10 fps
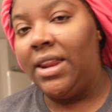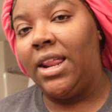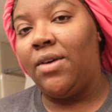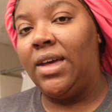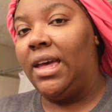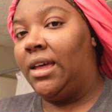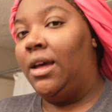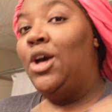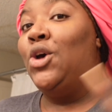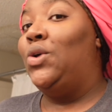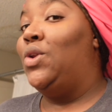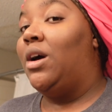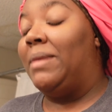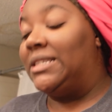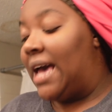I need to go get, you
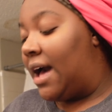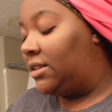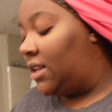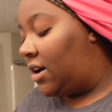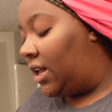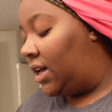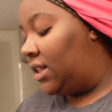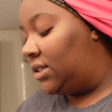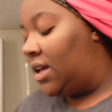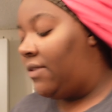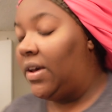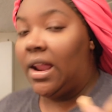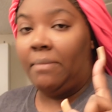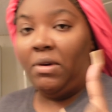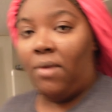know, my towels and all the other stuff and
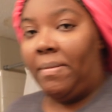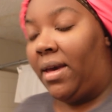I'll be right